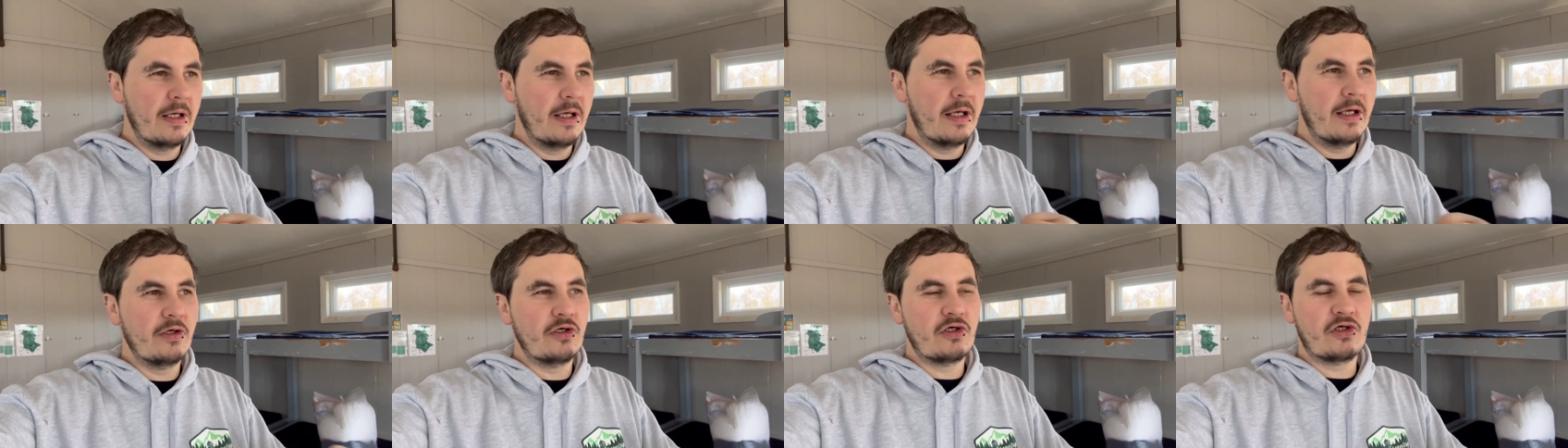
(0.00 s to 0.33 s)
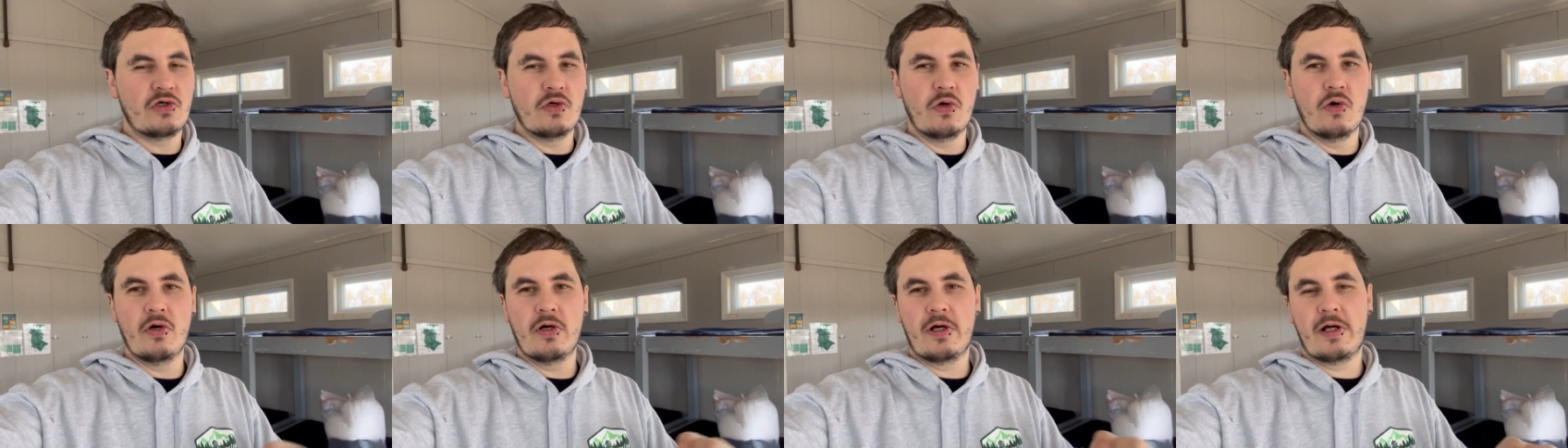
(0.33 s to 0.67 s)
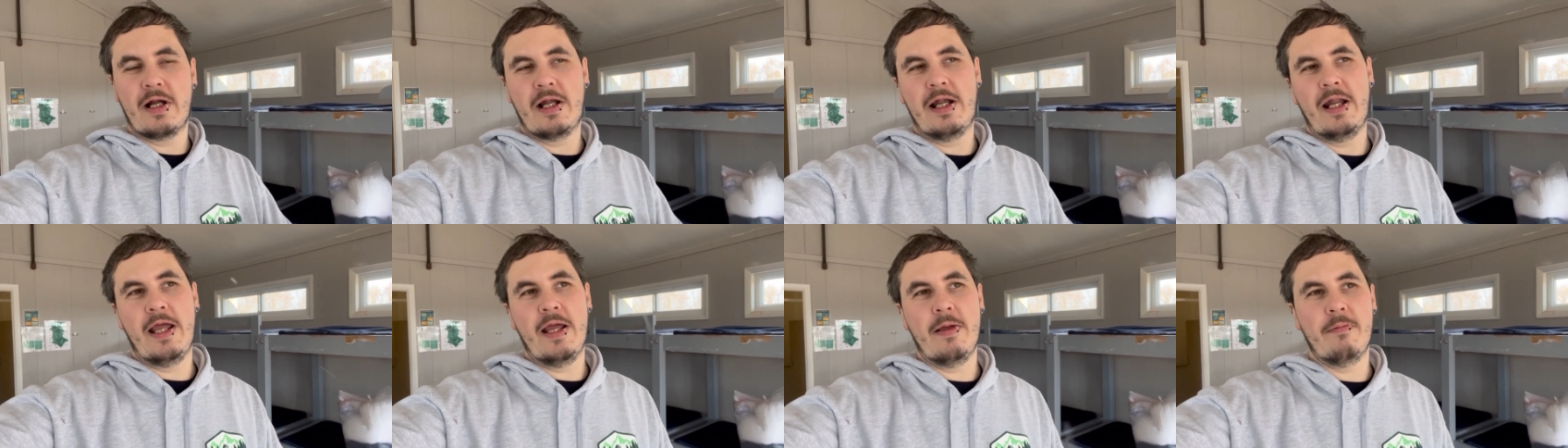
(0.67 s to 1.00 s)
short
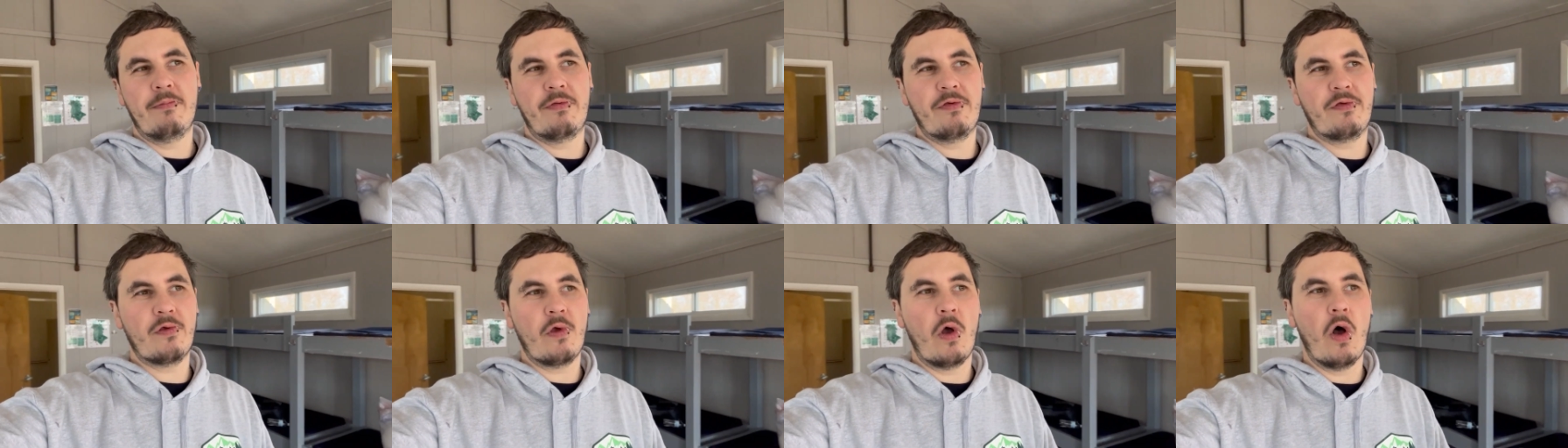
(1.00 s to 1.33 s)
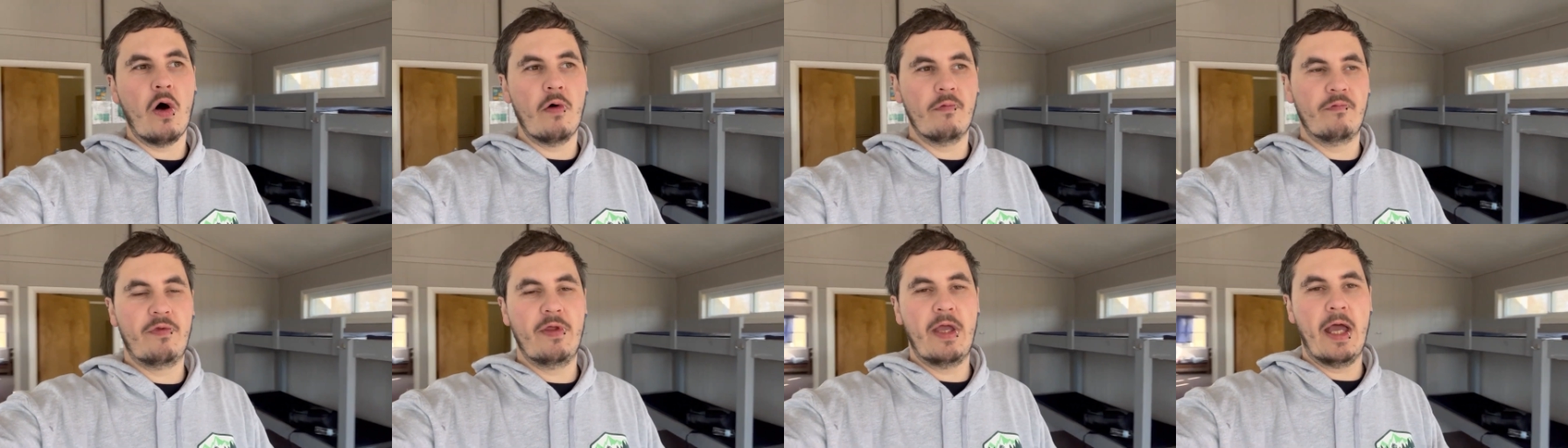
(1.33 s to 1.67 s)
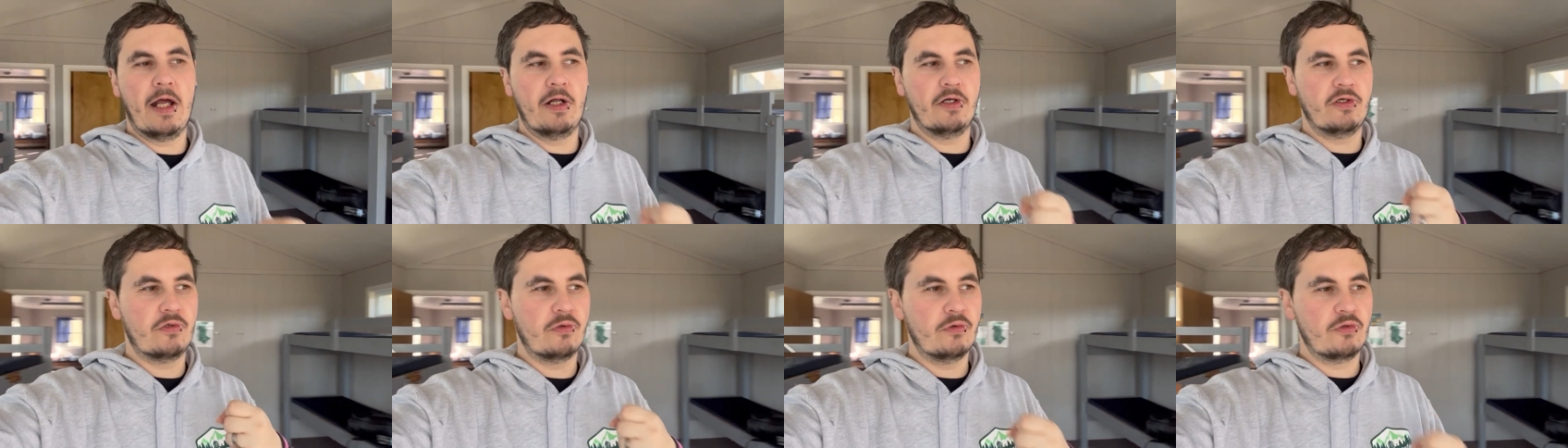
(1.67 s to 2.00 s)
clips of the
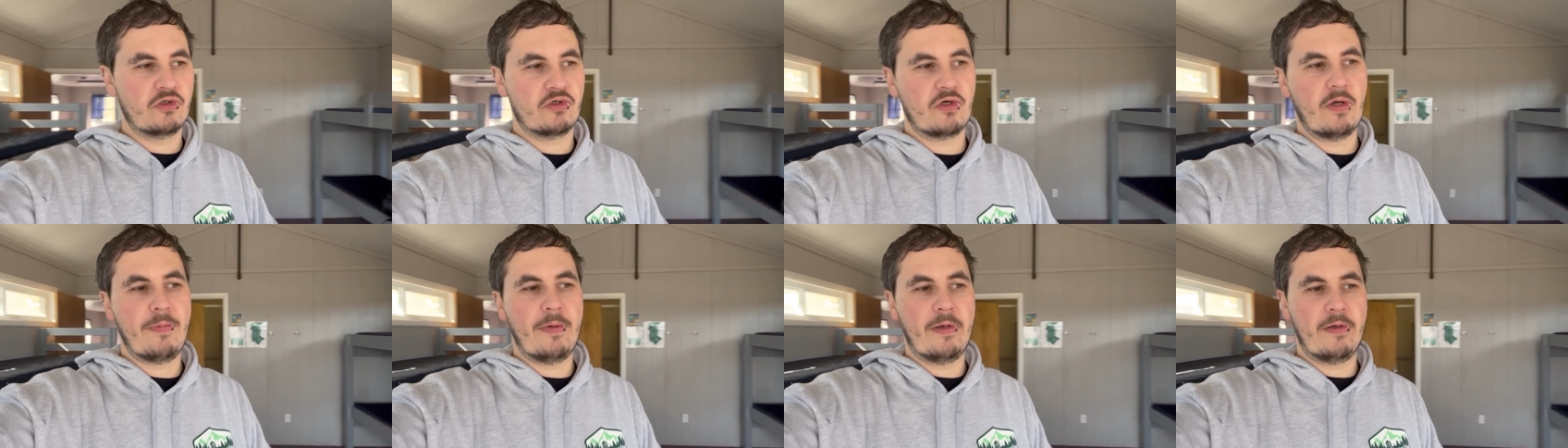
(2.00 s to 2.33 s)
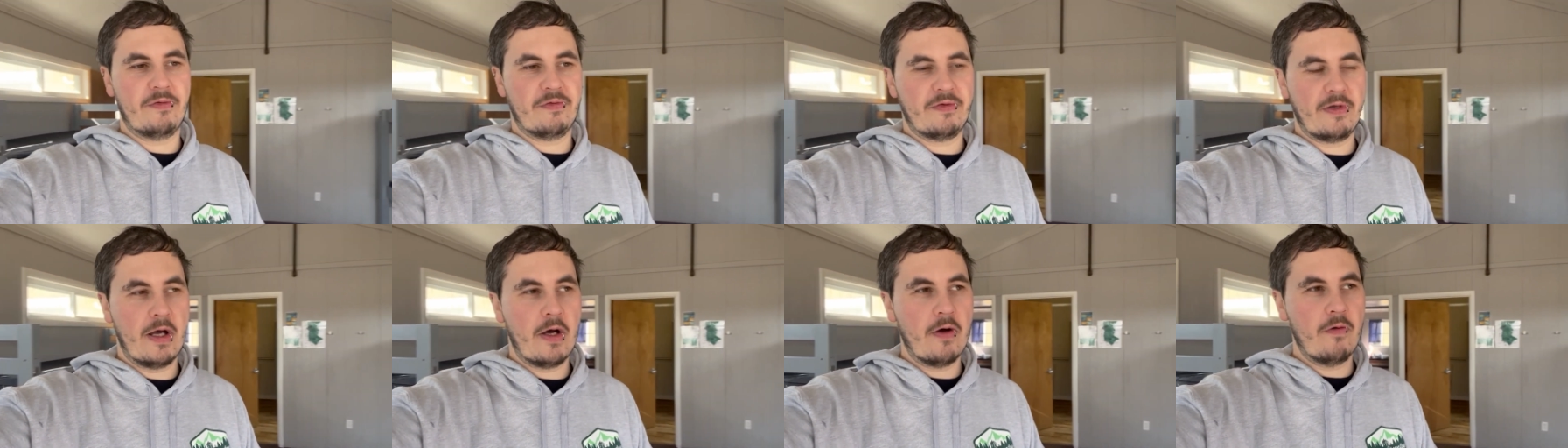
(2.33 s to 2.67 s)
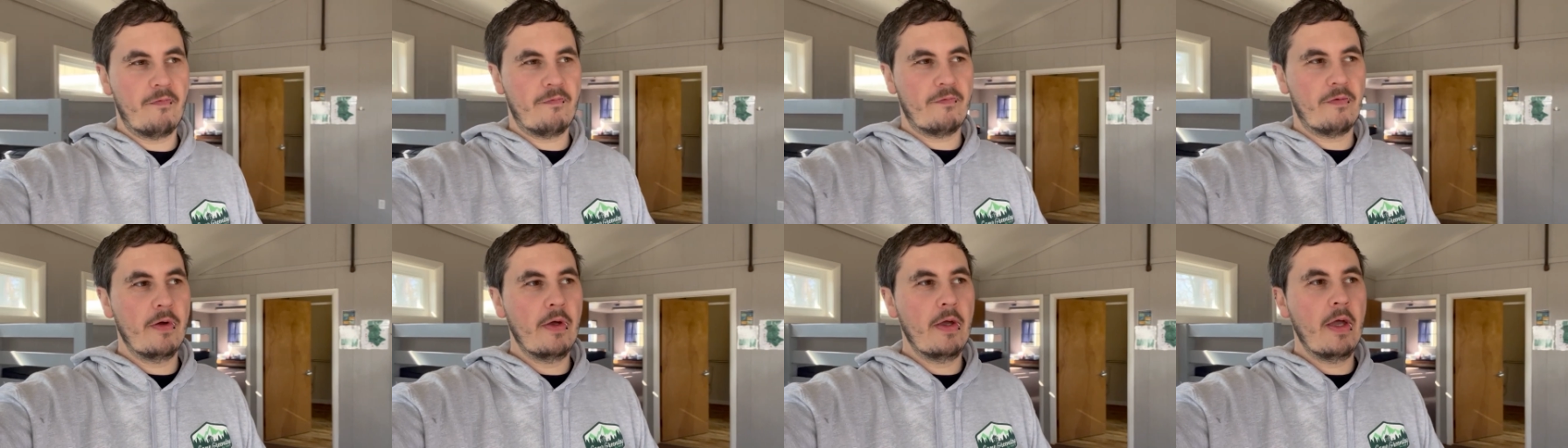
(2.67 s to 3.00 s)
actual trip itself.